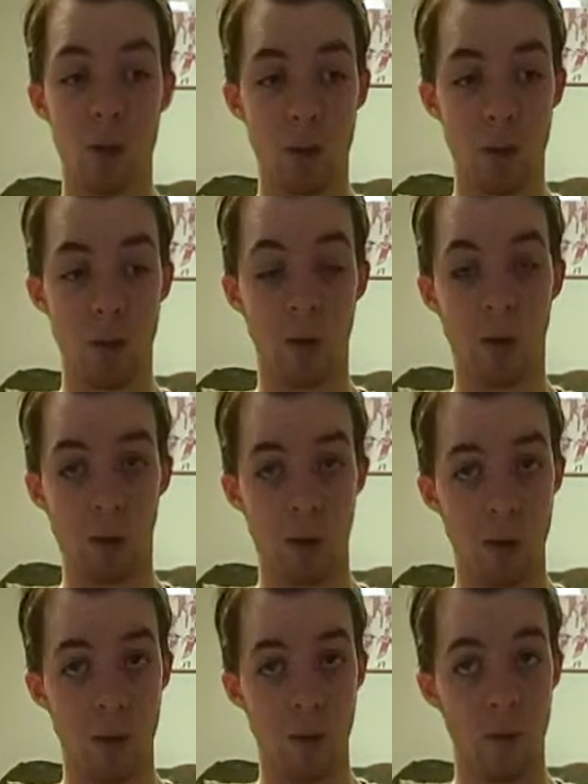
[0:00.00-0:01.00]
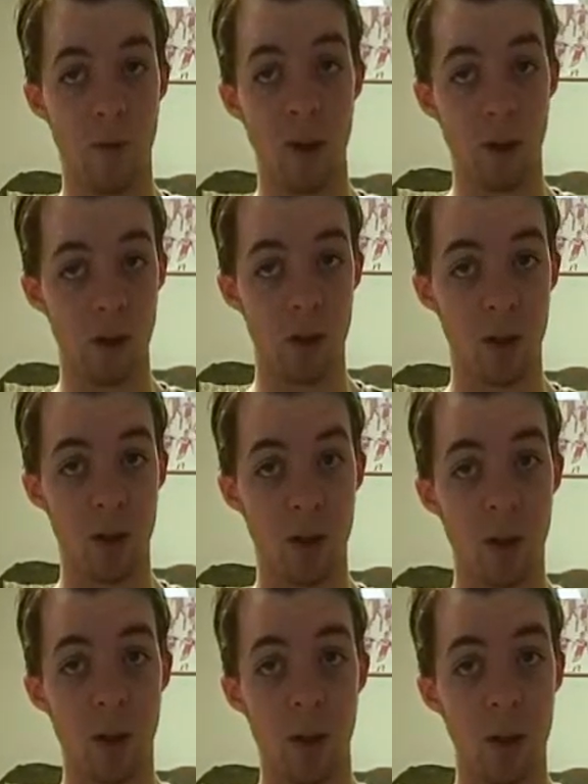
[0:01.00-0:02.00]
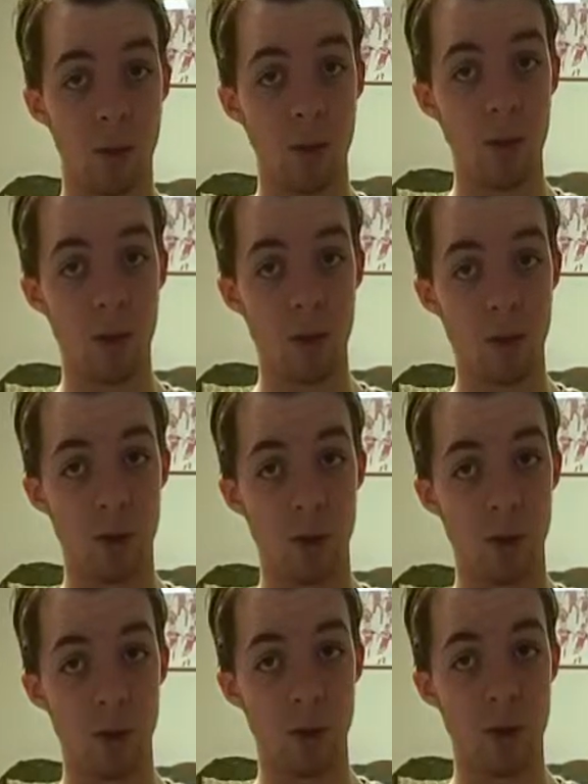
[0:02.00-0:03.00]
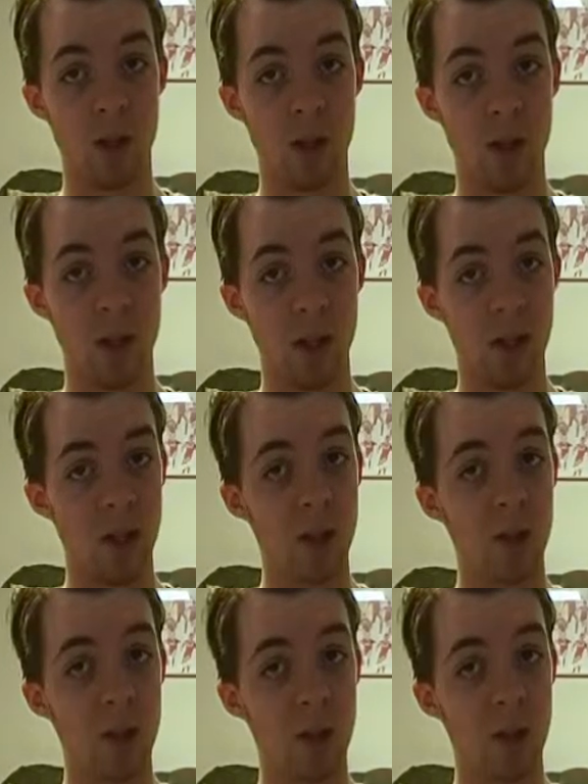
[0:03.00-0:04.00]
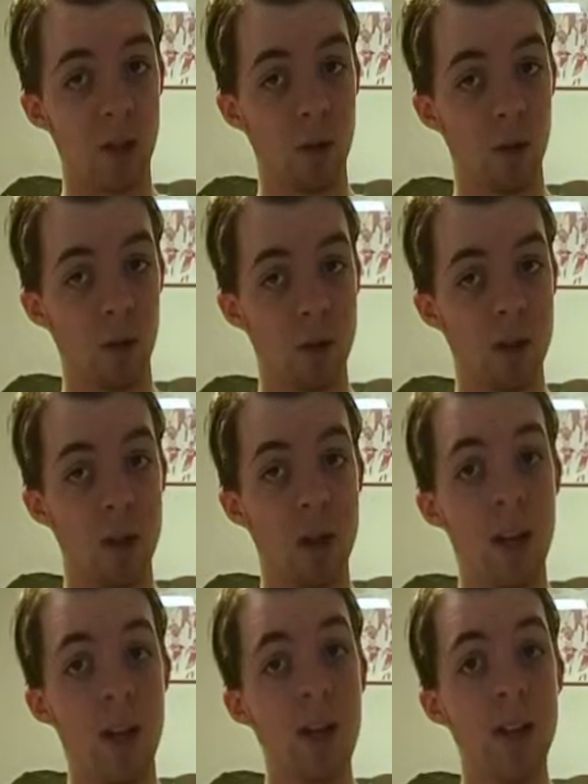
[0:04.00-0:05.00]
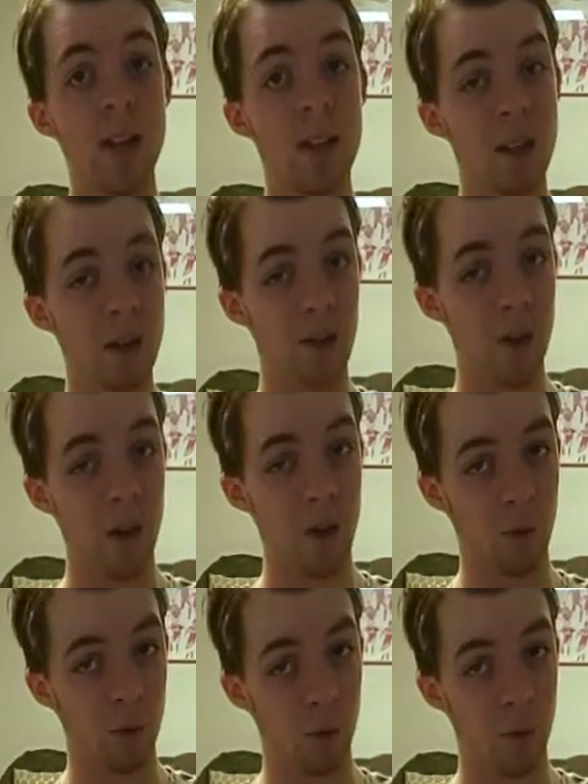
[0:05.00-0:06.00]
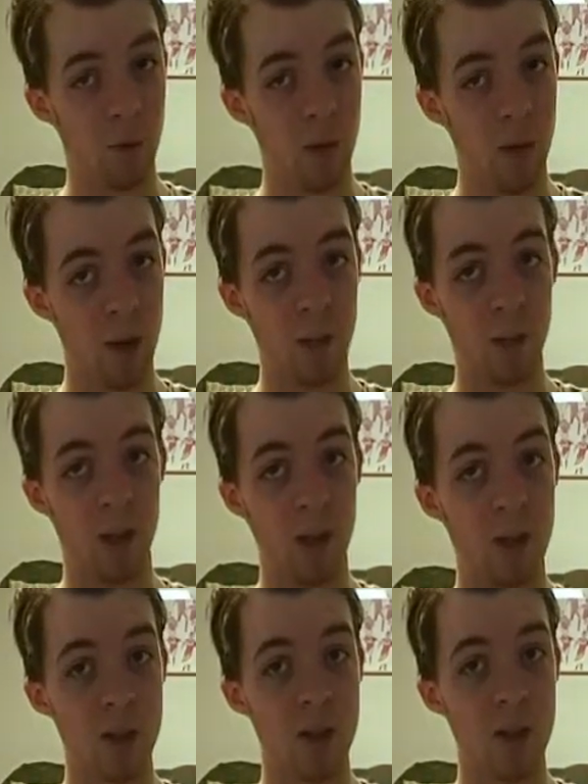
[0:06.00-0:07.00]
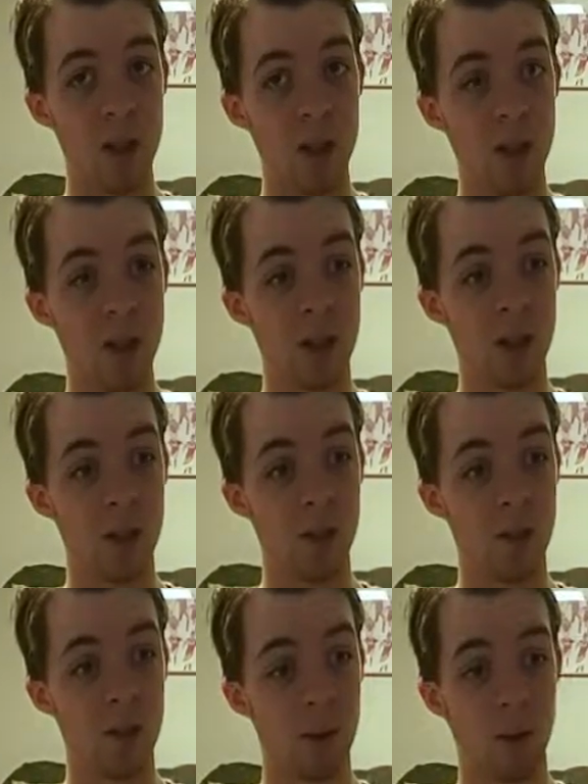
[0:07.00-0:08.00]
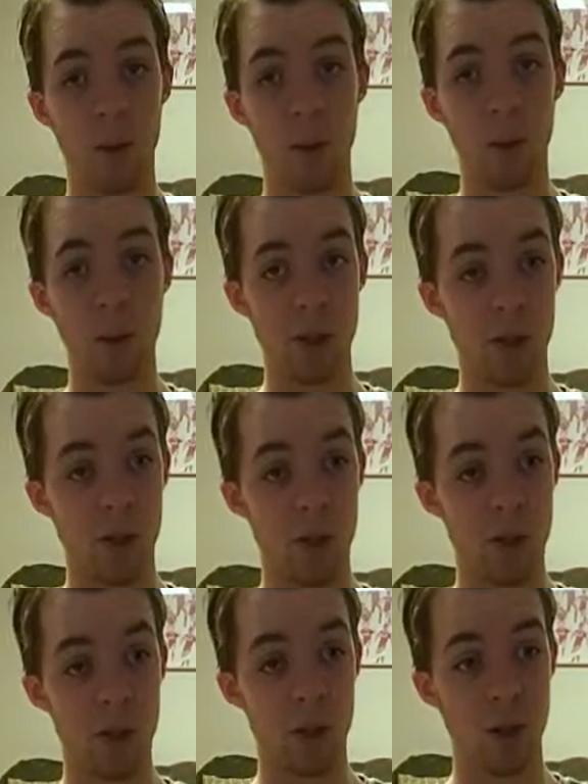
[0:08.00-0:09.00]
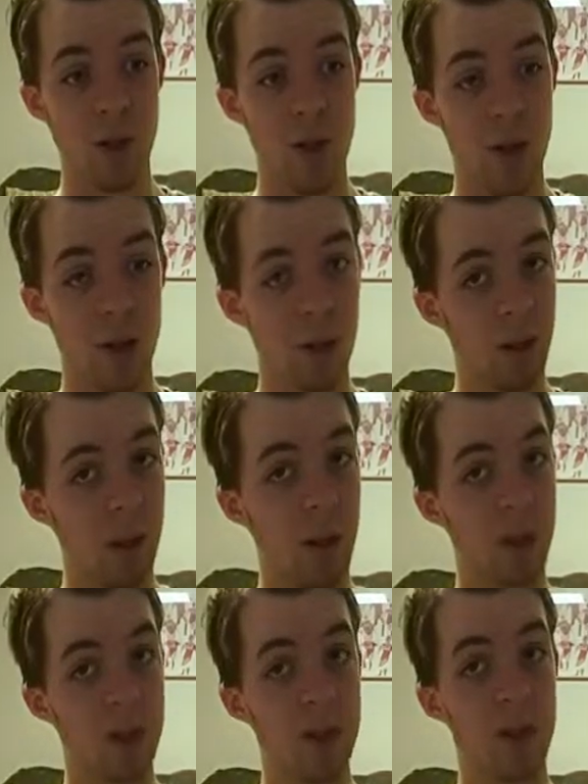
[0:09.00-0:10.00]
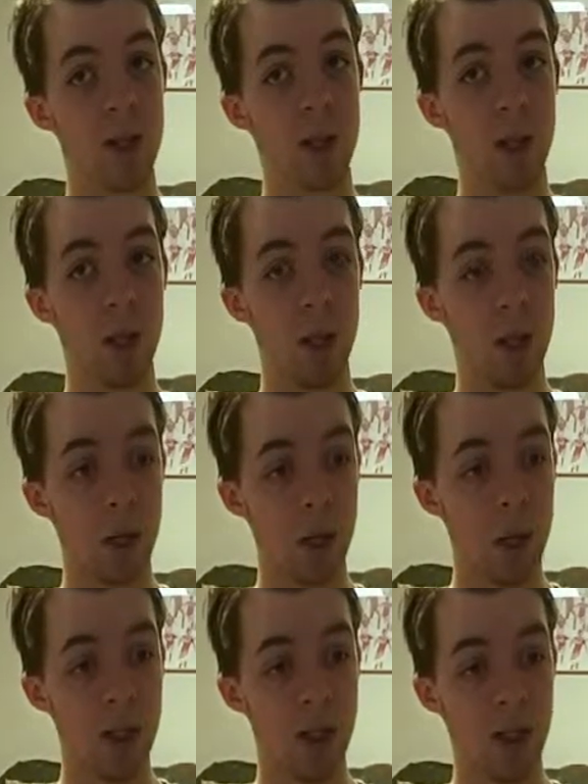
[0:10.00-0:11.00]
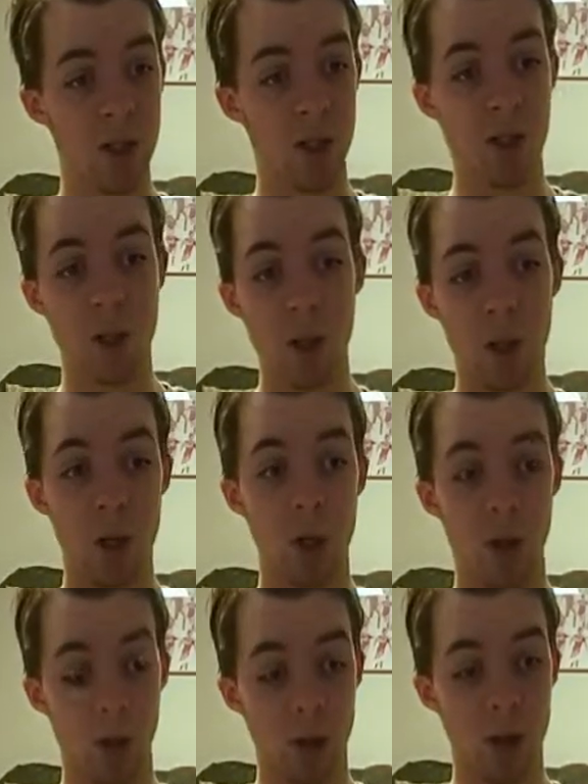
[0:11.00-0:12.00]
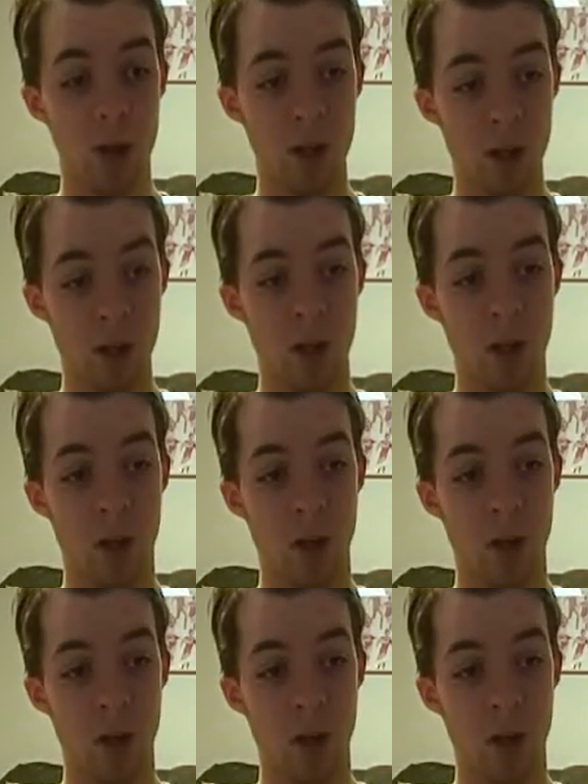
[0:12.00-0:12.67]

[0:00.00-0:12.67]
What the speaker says: So this version of the Valued comes from this alternate universe, and in this alternate universe, he's in his final form, and because he's, like his final regeneration, and because he hasn't gotten his